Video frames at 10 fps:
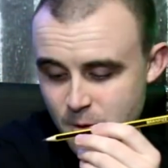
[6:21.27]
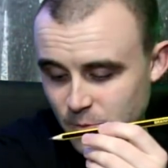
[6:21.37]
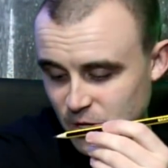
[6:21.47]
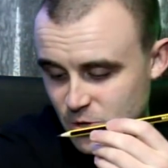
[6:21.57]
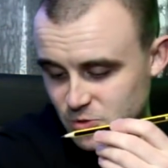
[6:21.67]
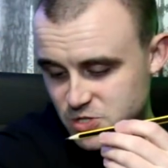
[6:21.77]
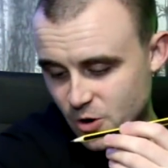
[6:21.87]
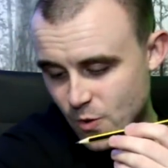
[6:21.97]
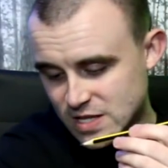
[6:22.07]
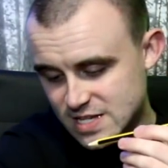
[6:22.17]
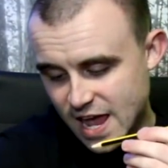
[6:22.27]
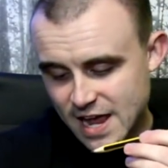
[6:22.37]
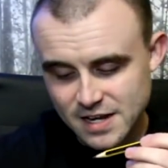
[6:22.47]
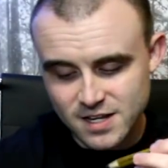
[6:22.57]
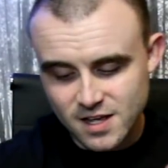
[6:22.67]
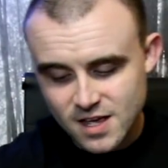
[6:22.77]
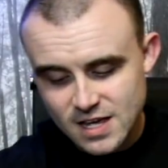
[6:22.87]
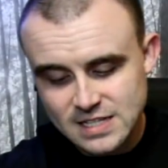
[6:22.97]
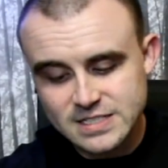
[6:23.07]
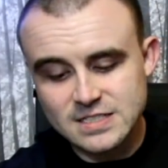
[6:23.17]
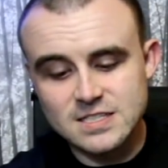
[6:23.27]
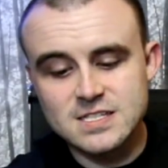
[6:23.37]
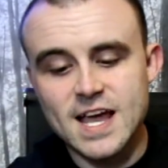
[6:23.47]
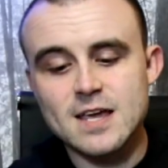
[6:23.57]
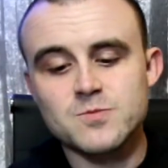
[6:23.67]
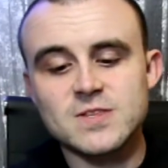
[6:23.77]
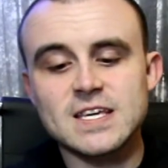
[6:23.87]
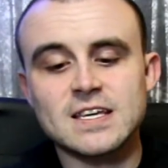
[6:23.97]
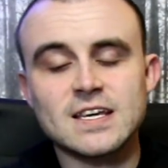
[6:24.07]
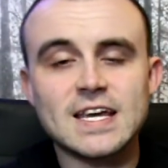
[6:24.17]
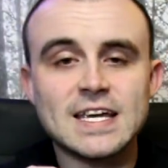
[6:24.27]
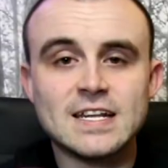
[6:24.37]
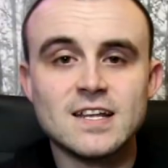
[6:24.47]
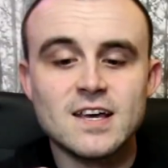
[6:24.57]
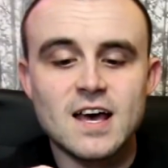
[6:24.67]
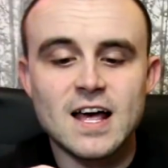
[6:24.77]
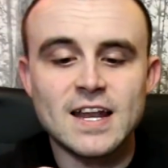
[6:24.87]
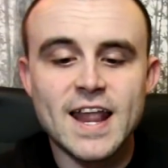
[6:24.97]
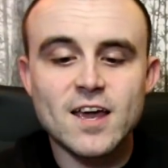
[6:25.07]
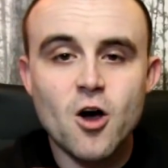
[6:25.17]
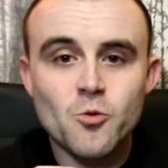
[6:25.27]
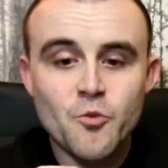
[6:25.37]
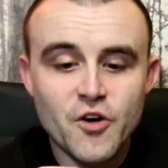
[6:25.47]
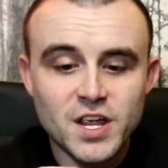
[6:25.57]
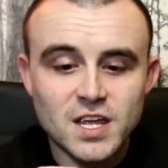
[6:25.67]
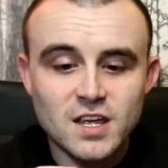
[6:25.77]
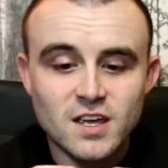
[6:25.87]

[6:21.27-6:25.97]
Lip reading: But he also went ahead and did the same thing in a Lego brick.